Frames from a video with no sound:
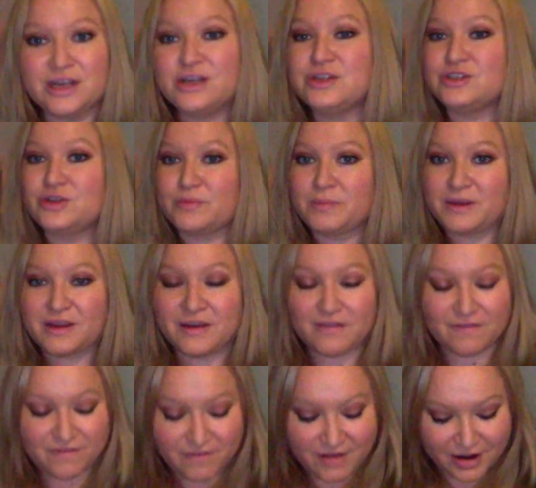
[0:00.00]
So be
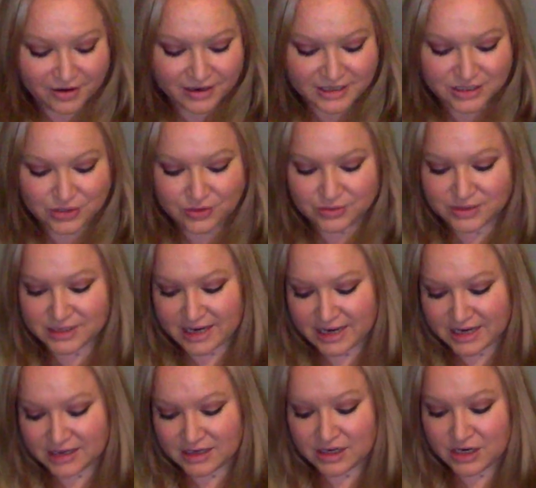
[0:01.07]
very tuned
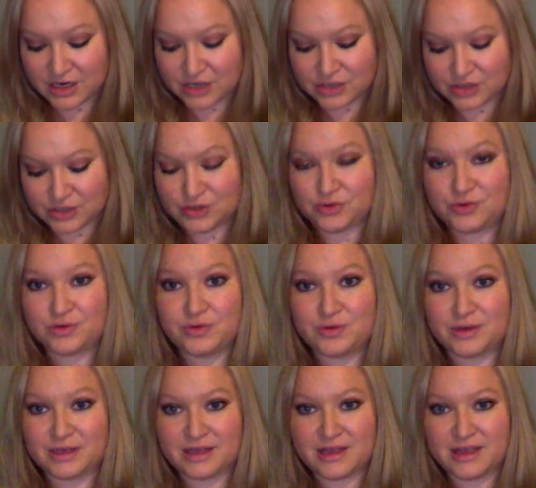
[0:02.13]
in to
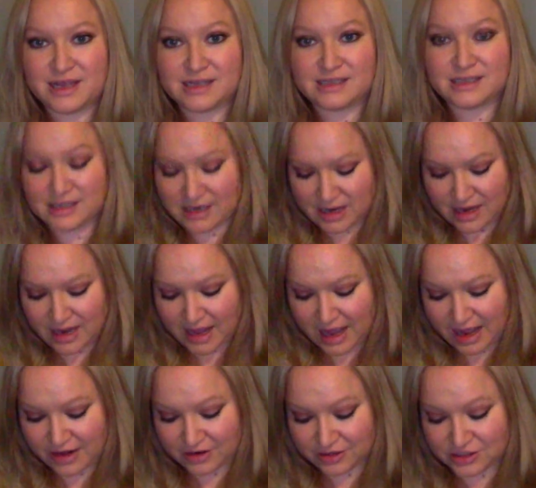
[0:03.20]
this
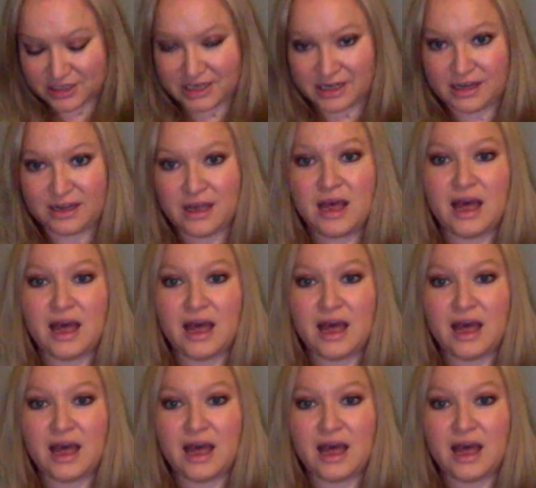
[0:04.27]
energy.